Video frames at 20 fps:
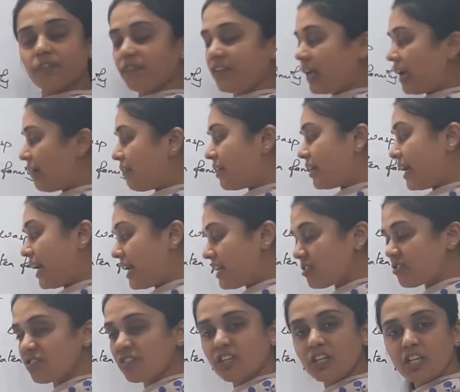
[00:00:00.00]
flower
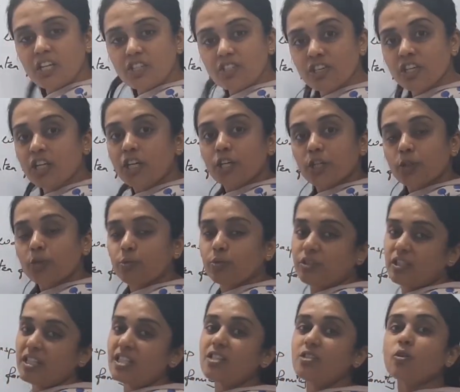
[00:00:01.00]
has reached to
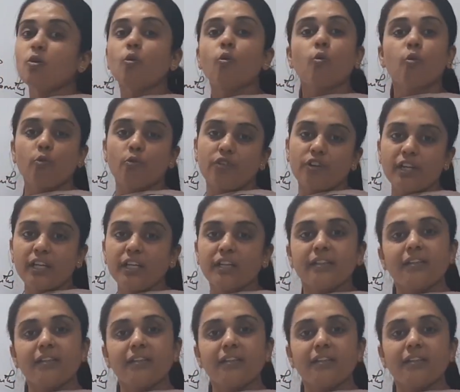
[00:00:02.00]
this ovary.